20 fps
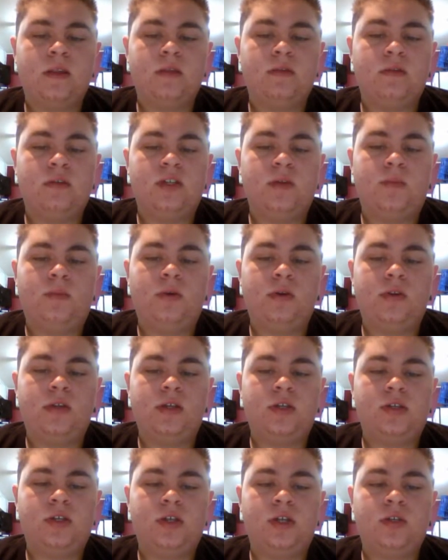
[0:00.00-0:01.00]
To support
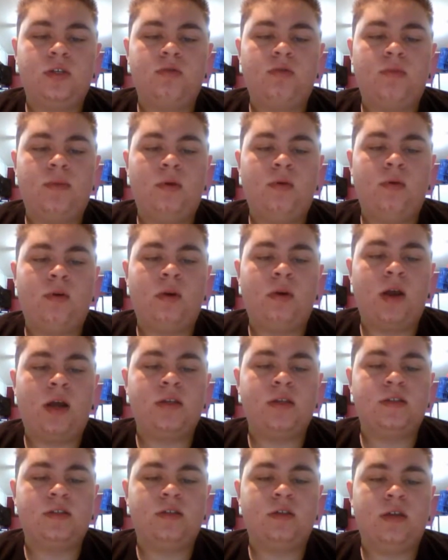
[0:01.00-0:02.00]
this, students will be
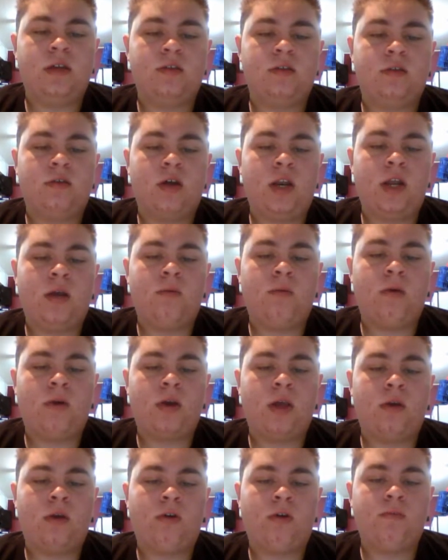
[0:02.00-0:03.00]
organized into learning
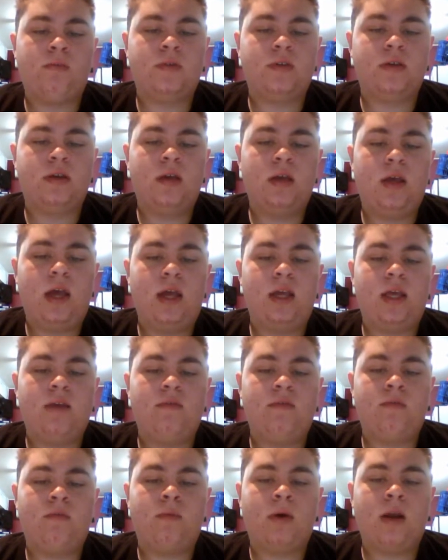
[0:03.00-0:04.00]
working groups and
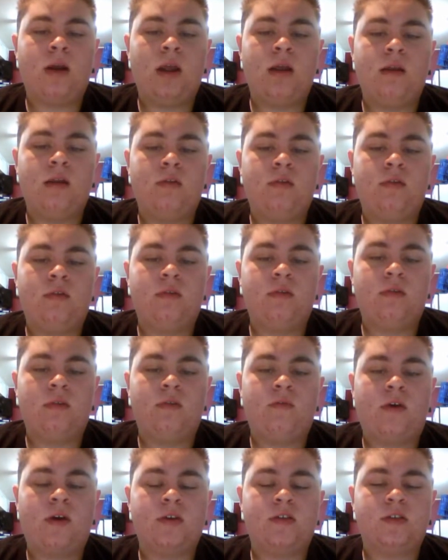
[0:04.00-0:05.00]
given one
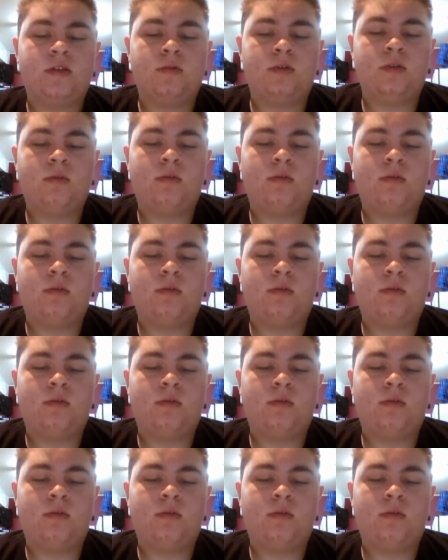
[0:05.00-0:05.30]
device to